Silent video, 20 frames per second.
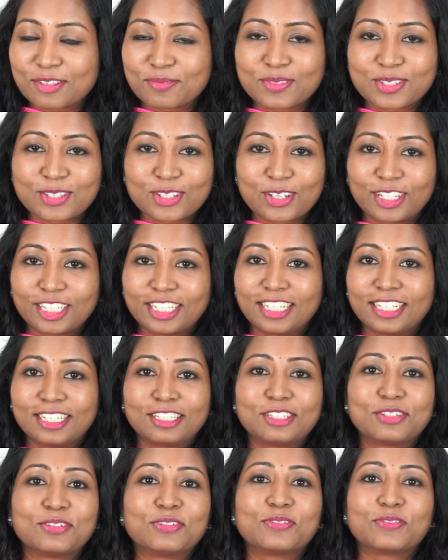I'm sorry,
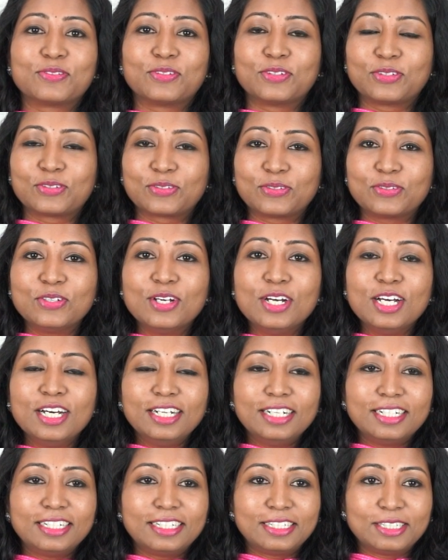I don't want
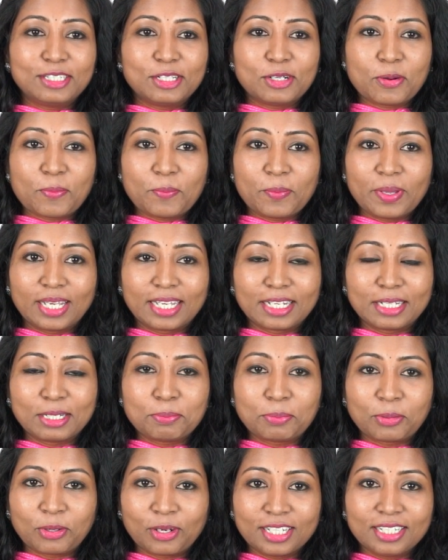to make
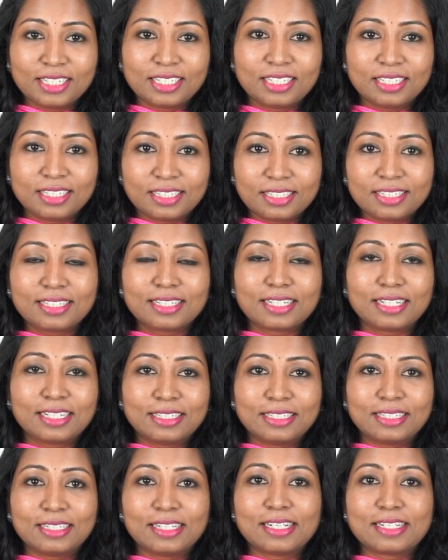any point here.
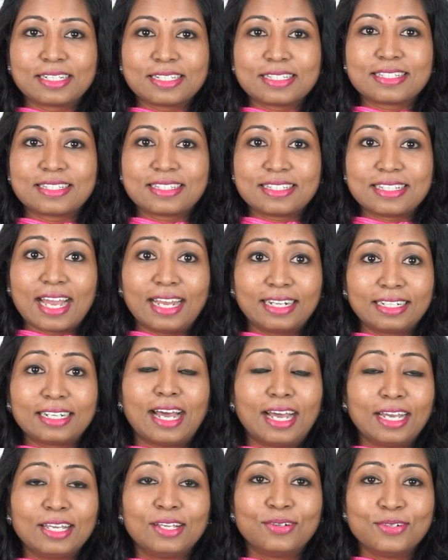It is that
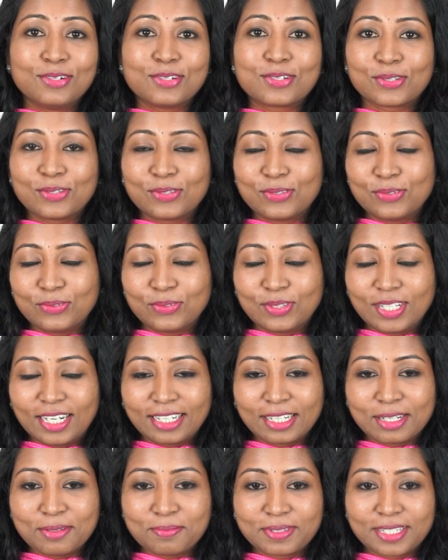I also do,
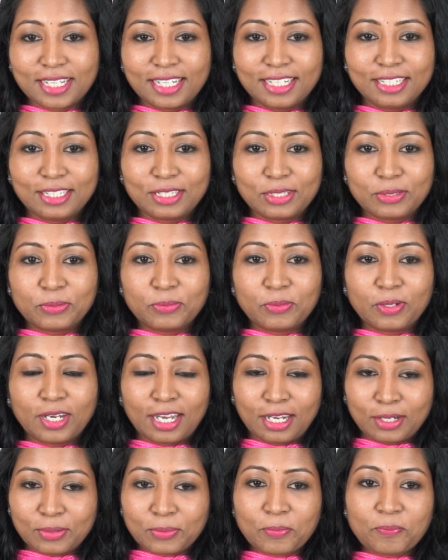that I'm telling you
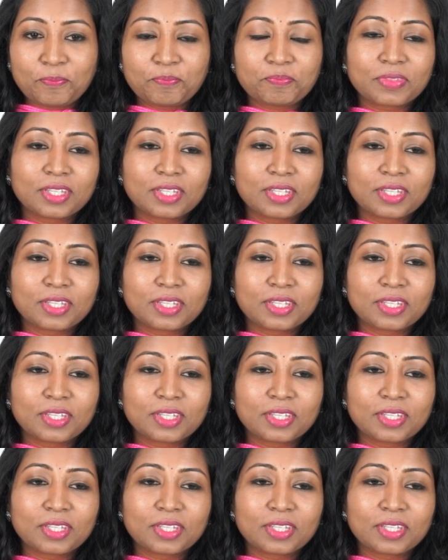now.